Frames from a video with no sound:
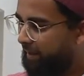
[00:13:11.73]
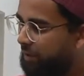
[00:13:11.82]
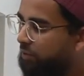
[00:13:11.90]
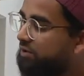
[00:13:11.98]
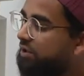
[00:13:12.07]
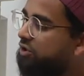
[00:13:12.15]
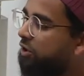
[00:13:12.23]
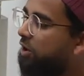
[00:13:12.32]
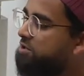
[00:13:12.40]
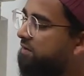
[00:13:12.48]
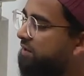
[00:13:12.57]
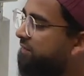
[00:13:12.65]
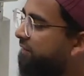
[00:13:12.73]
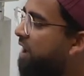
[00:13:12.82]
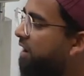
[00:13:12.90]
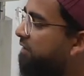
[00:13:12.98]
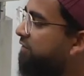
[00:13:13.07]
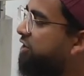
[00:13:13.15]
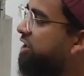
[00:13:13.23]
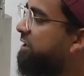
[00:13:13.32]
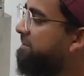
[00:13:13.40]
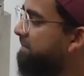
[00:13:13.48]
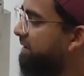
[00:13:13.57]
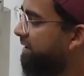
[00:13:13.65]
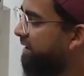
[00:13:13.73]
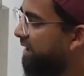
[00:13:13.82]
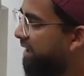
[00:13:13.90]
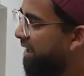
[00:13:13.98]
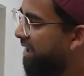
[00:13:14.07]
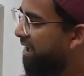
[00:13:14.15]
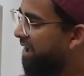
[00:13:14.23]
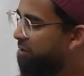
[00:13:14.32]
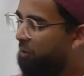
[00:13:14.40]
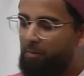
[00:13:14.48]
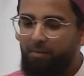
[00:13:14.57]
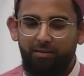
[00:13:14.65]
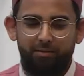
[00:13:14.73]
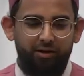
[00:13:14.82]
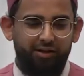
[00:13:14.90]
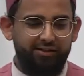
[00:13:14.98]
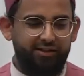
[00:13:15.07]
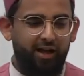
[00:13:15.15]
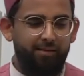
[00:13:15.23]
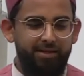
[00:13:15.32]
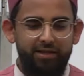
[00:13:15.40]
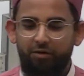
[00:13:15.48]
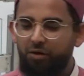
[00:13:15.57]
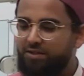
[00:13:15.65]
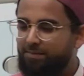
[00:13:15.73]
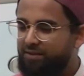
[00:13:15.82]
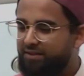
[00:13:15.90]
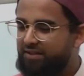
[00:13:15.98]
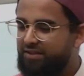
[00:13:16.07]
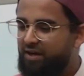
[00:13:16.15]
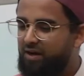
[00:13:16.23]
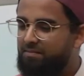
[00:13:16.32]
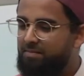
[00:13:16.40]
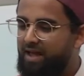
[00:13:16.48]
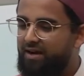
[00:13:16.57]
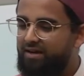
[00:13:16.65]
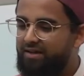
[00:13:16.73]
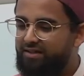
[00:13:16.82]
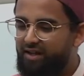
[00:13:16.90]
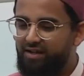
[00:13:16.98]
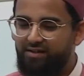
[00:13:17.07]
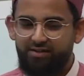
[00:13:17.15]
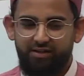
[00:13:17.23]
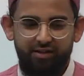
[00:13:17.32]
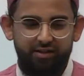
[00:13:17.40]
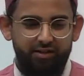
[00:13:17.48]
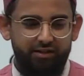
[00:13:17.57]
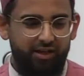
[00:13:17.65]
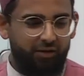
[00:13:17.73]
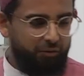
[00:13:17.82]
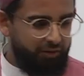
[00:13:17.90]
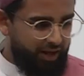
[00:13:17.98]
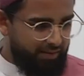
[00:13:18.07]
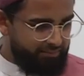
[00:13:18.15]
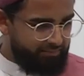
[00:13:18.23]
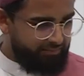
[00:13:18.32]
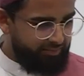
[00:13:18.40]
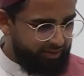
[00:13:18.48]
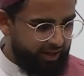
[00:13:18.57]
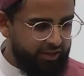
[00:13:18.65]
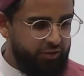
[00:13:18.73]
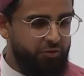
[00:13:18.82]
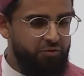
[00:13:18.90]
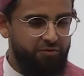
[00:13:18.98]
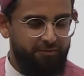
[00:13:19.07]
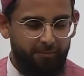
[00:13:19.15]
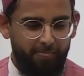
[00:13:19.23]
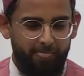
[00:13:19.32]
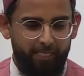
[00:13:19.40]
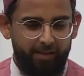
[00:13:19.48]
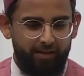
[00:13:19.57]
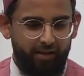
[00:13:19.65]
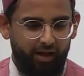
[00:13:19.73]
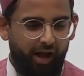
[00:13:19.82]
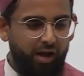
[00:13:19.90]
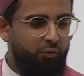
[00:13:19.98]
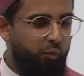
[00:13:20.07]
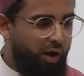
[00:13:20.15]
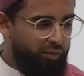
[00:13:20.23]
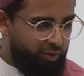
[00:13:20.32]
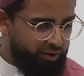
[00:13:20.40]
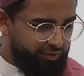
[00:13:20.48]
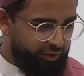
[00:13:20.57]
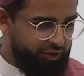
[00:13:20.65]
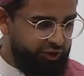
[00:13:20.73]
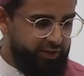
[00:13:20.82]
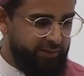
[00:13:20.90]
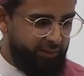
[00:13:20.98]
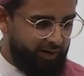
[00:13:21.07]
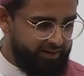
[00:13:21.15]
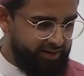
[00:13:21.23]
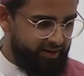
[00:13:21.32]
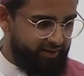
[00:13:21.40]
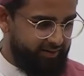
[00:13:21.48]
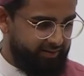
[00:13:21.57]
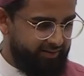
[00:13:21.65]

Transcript: He was in charge of this flock of sheep. And Umar ibn al-Khattab, he goes up to this young man and he says, Ya ghulam, hey you, I want one of those sheep right there.